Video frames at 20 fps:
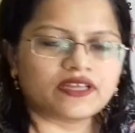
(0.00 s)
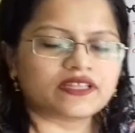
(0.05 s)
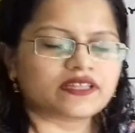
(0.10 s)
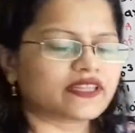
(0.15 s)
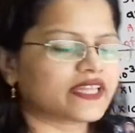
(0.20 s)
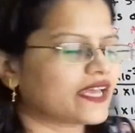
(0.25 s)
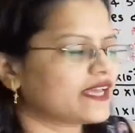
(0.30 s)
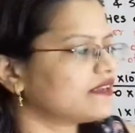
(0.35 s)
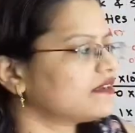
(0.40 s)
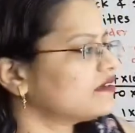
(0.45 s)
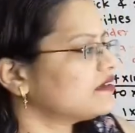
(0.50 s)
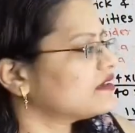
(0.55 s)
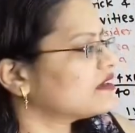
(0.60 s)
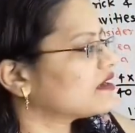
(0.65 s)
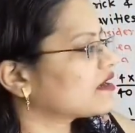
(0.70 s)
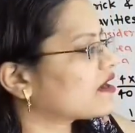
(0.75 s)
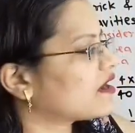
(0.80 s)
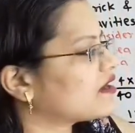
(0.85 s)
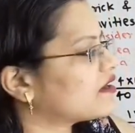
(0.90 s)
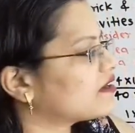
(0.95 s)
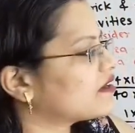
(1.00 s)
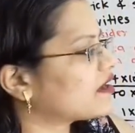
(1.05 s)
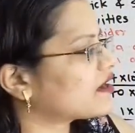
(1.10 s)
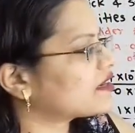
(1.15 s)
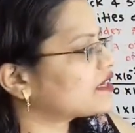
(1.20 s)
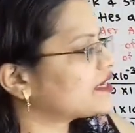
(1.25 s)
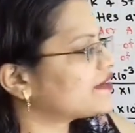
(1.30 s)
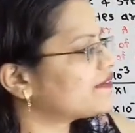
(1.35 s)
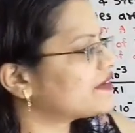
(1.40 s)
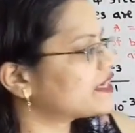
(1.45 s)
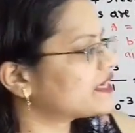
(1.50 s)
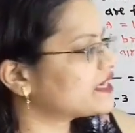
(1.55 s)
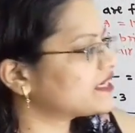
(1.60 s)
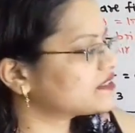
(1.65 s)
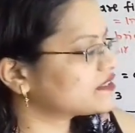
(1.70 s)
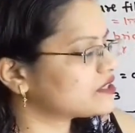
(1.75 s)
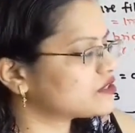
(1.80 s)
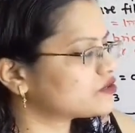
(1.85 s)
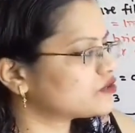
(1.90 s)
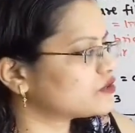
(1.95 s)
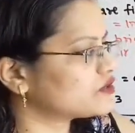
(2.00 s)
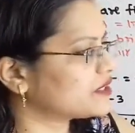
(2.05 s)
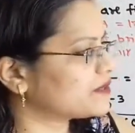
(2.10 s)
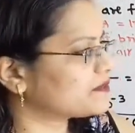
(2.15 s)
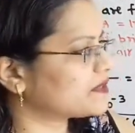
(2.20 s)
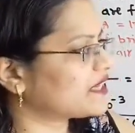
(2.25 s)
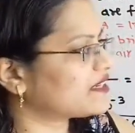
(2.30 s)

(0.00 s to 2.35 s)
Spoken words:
then conductivity is also same,